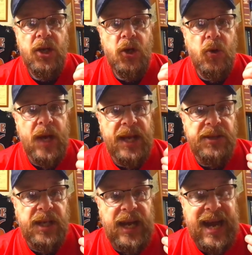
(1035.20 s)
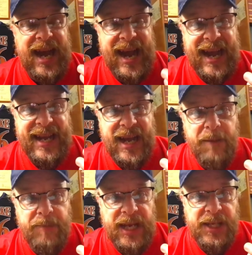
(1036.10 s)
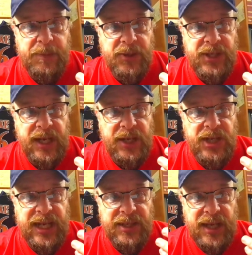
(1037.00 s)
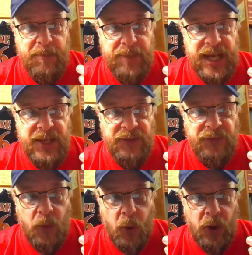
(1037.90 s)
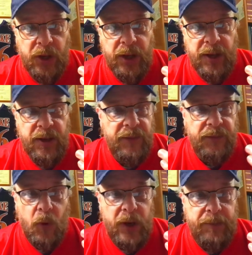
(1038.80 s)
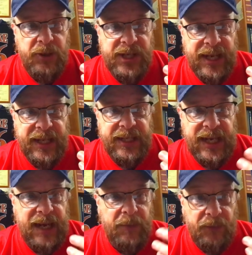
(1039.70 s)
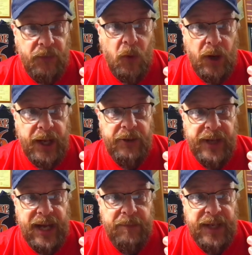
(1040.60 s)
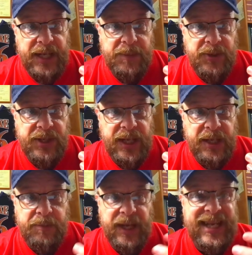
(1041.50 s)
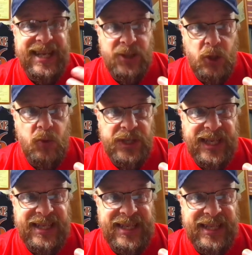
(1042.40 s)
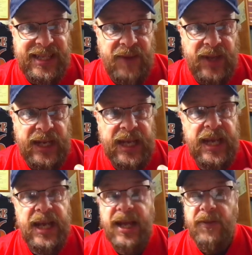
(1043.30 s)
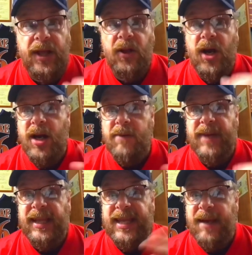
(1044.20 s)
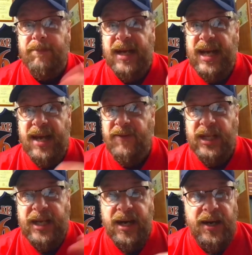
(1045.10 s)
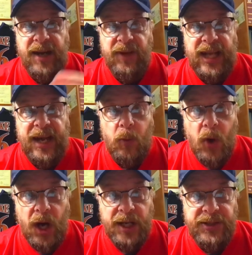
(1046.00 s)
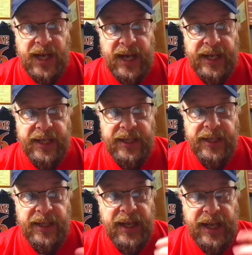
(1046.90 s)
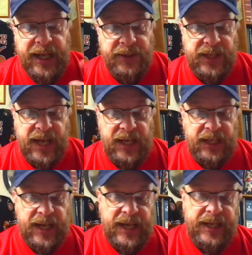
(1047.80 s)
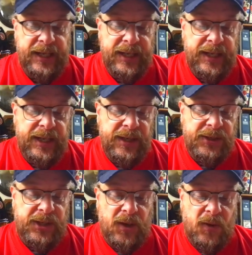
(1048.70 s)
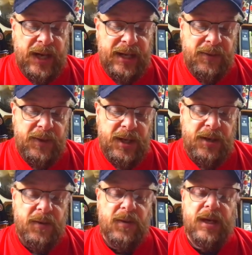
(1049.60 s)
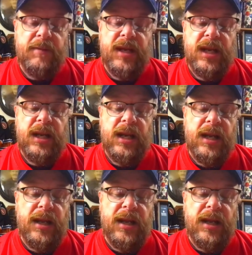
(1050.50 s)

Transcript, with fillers: who has a high on-base percentage. He gets on base for 40% of the time, a 400 on-base percentage, but he hit 267. They'll augment that by having the card have a lot of walks on it, and he gets on a lot. So I don't know. I mean,